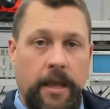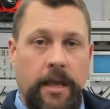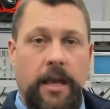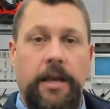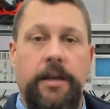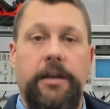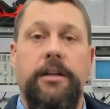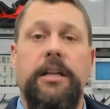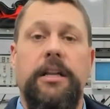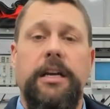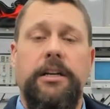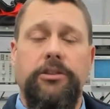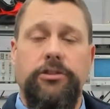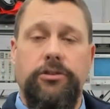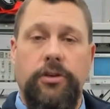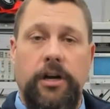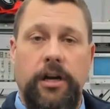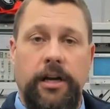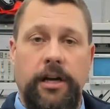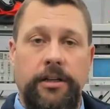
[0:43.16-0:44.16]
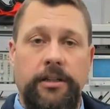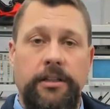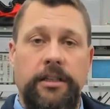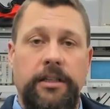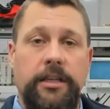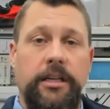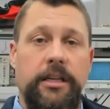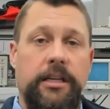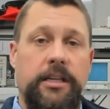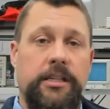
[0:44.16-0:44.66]
An electron
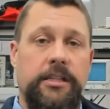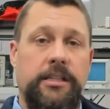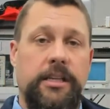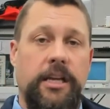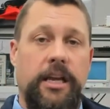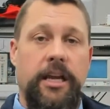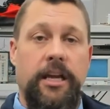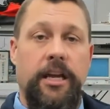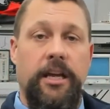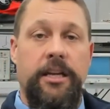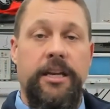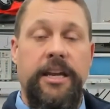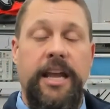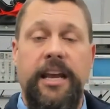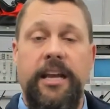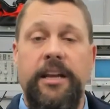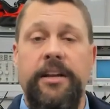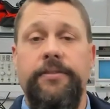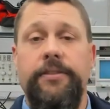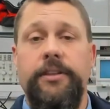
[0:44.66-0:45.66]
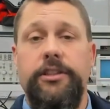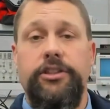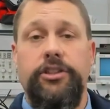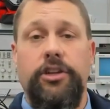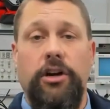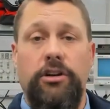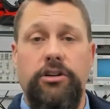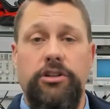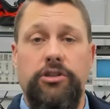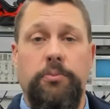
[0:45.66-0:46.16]
is a negatively
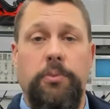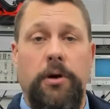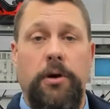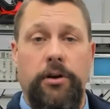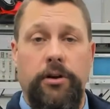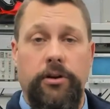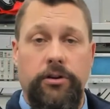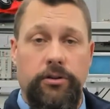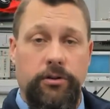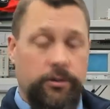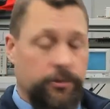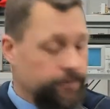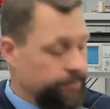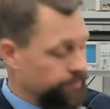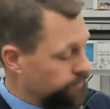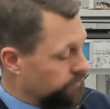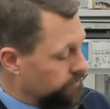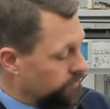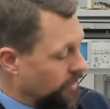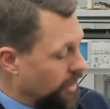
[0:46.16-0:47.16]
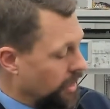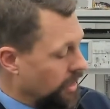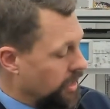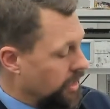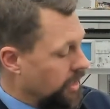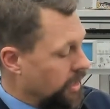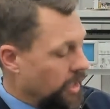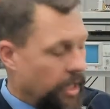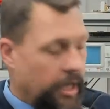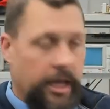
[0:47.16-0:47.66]
charged particle.
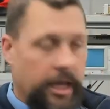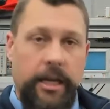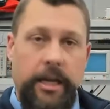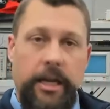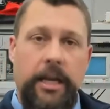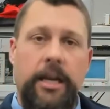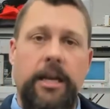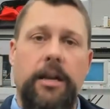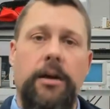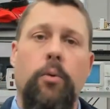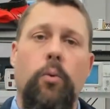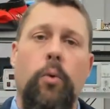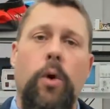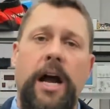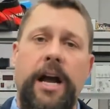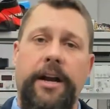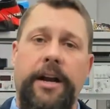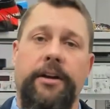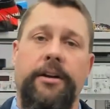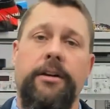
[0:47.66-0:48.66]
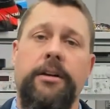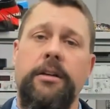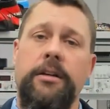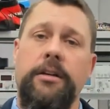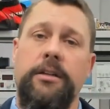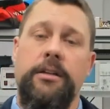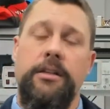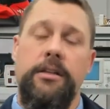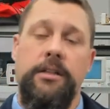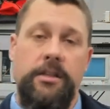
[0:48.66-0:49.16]
And in a wire,
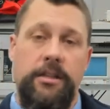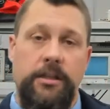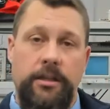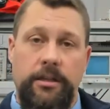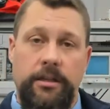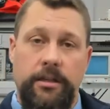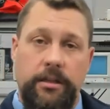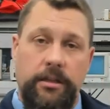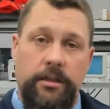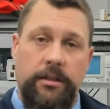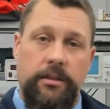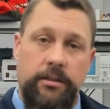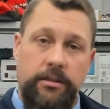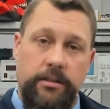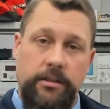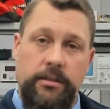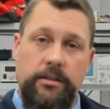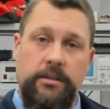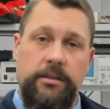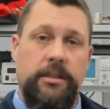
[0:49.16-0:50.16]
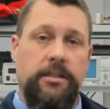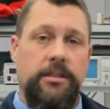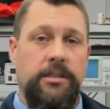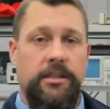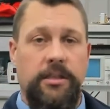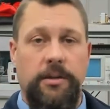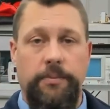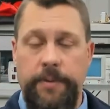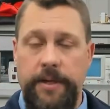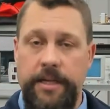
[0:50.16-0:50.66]
such as
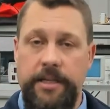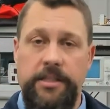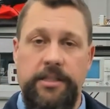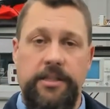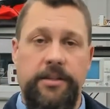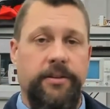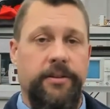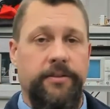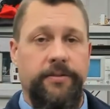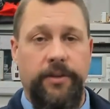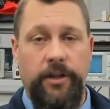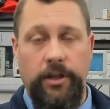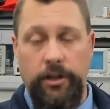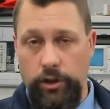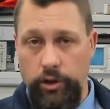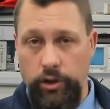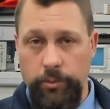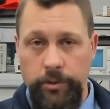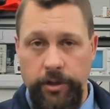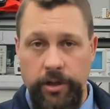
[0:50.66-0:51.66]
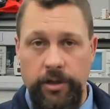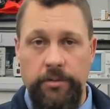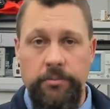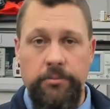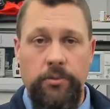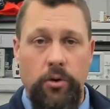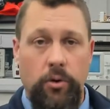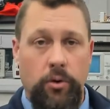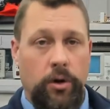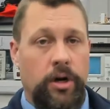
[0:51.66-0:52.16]
a piece of
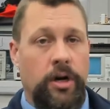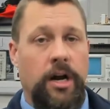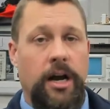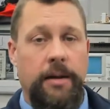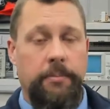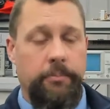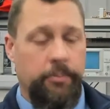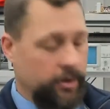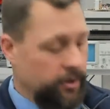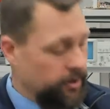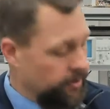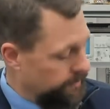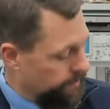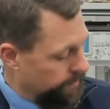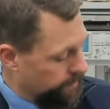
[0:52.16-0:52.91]
aluminum or copper,